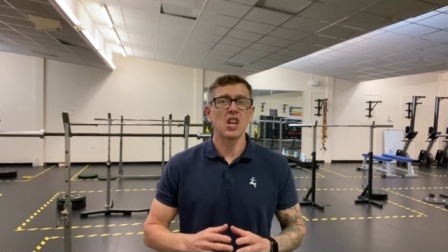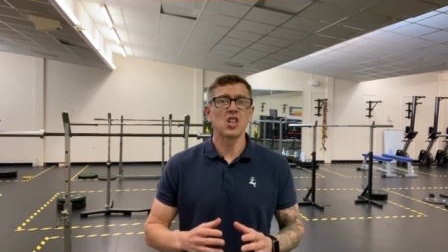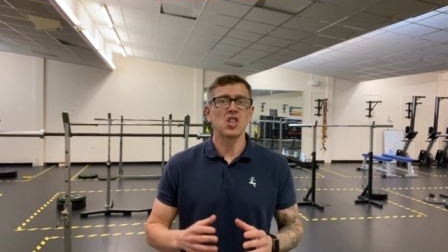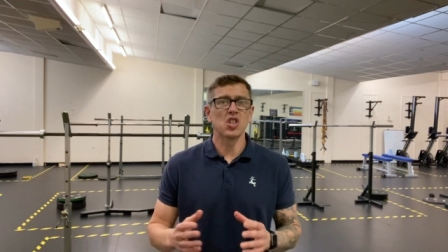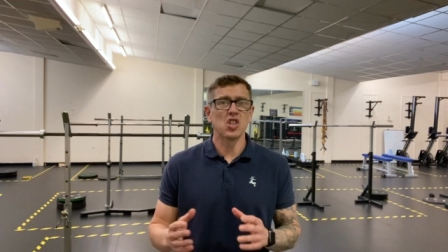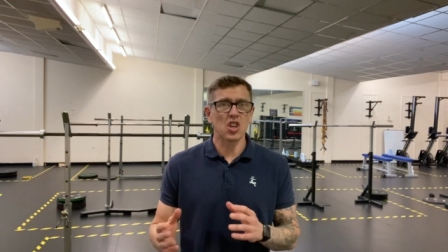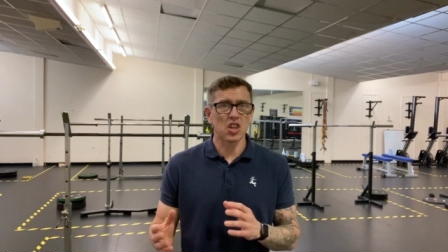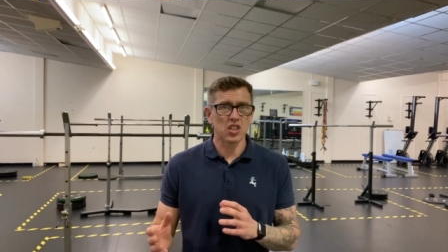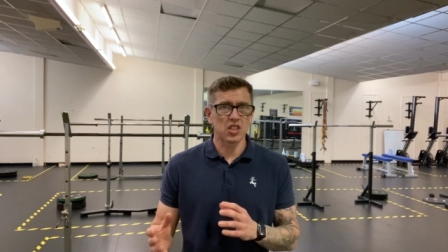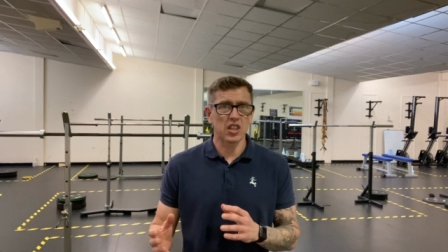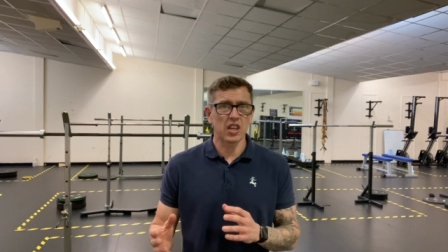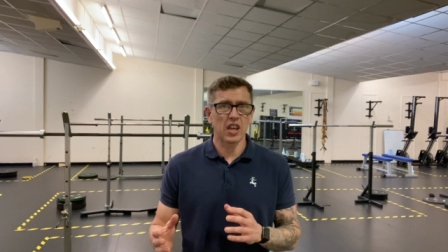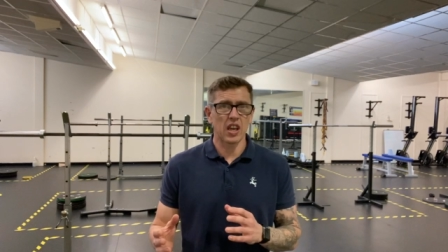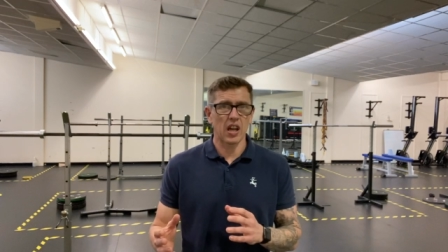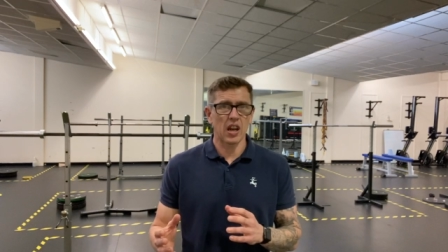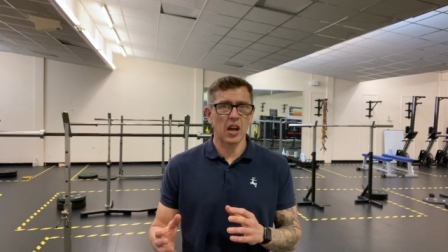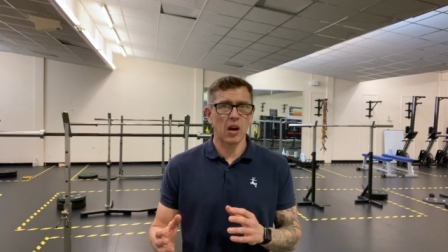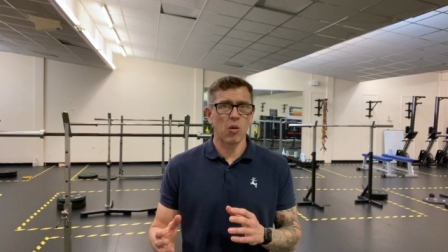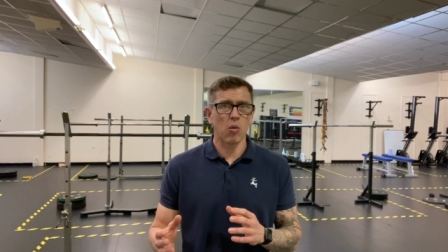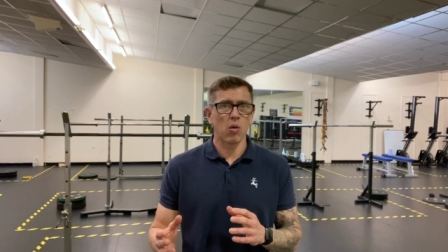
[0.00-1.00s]
just to get
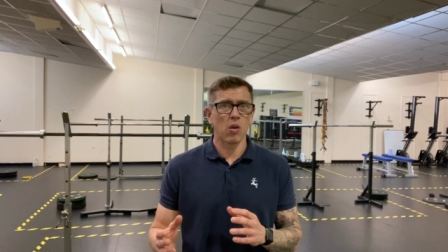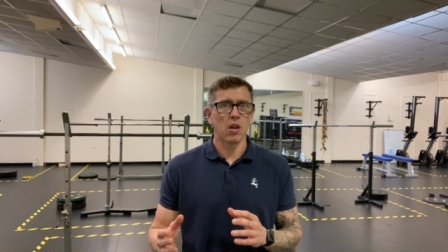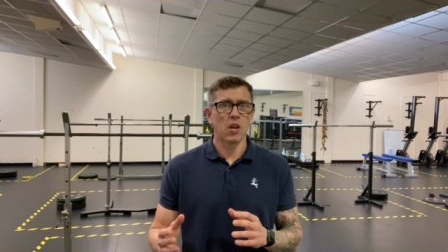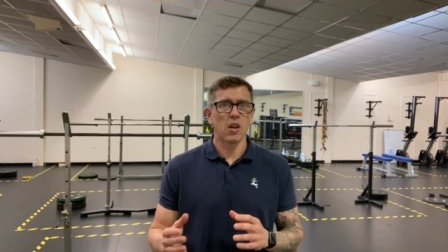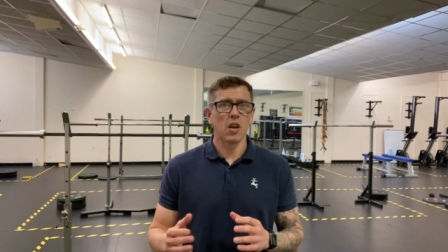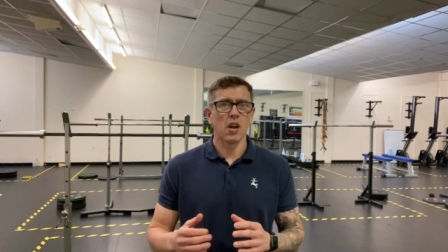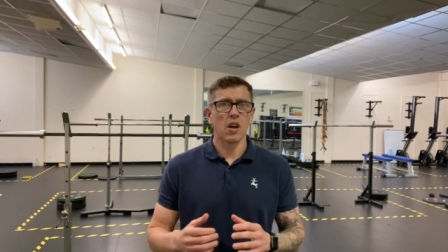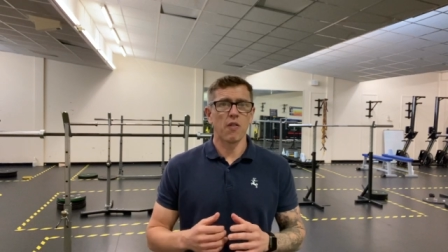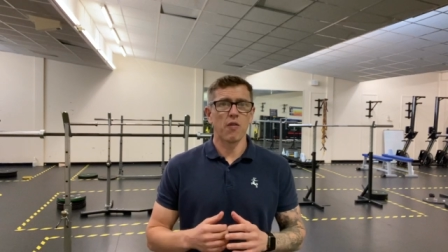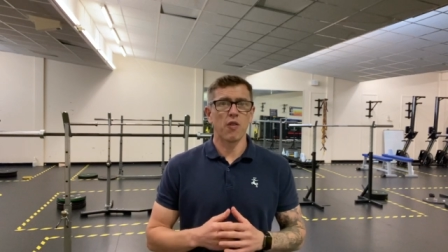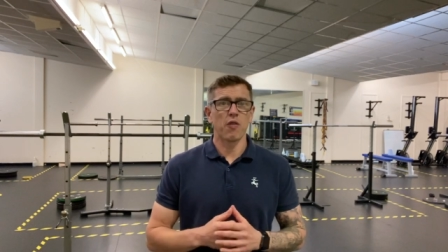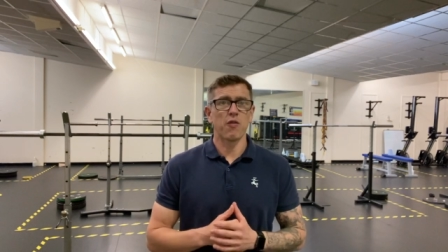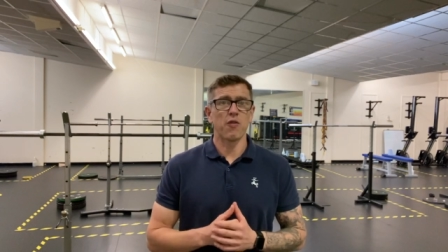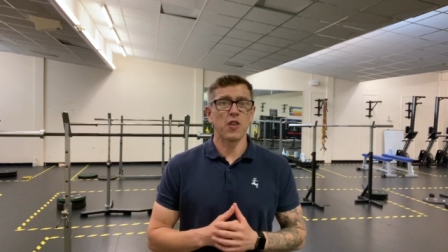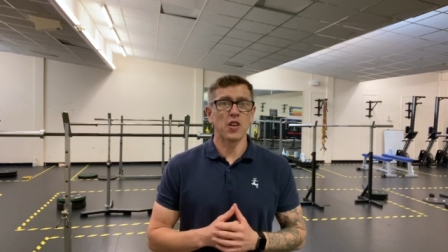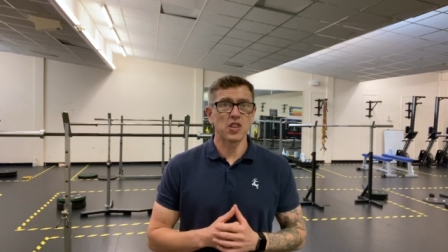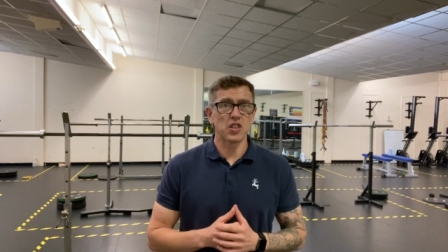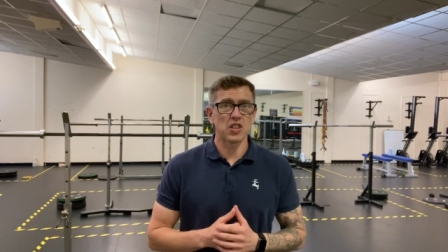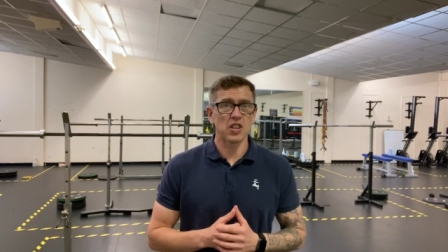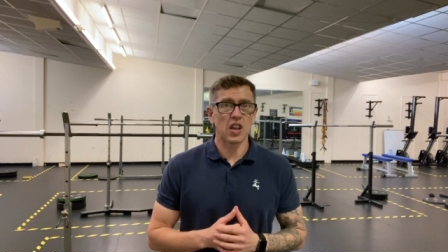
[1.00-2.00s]
out of a
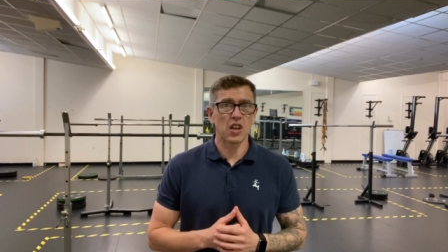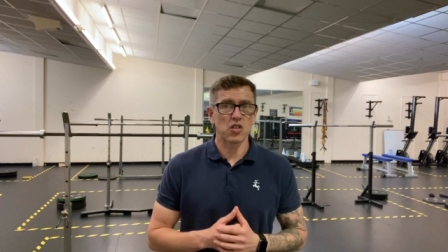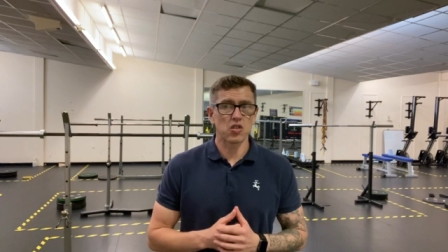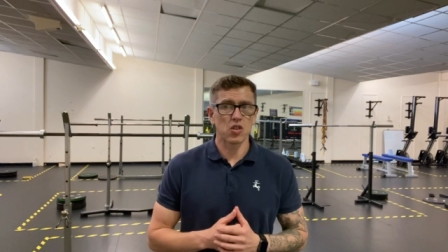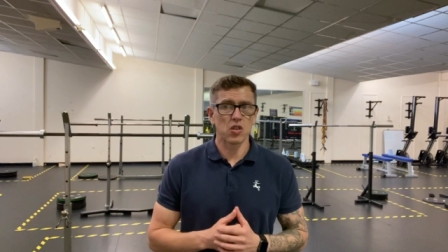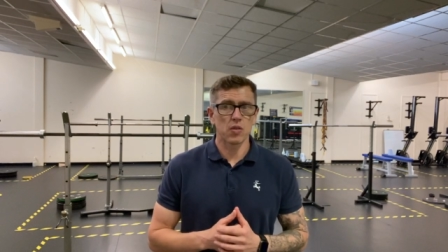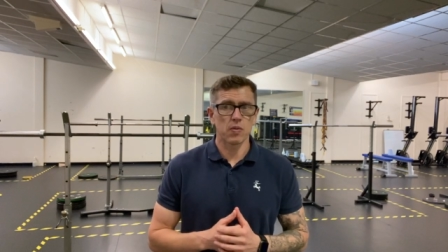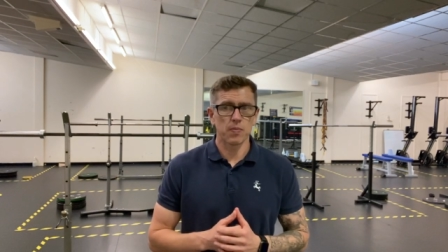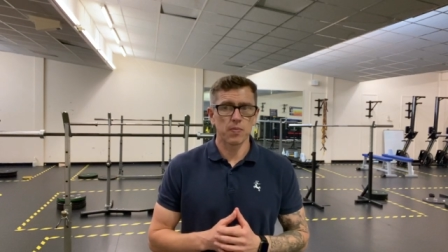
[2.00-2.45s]
phys session.